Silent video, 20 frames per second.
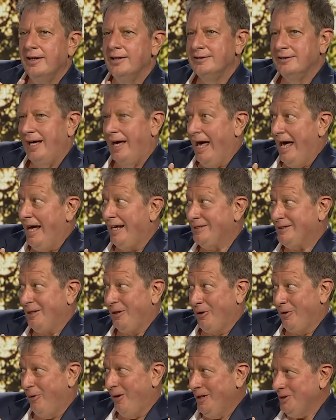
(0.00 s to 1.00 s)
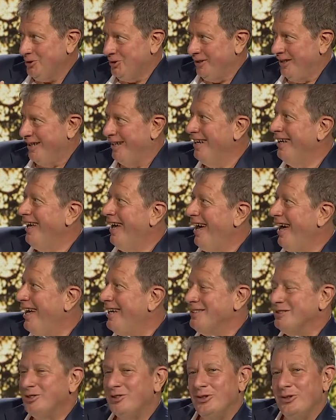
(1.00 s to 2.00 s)
to ask a question
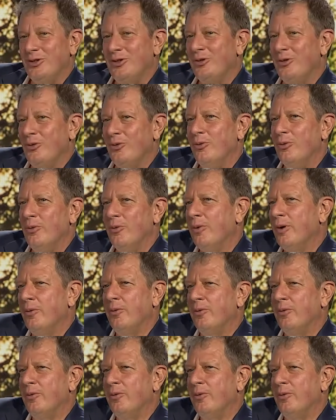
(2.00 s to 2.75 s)
as to, well,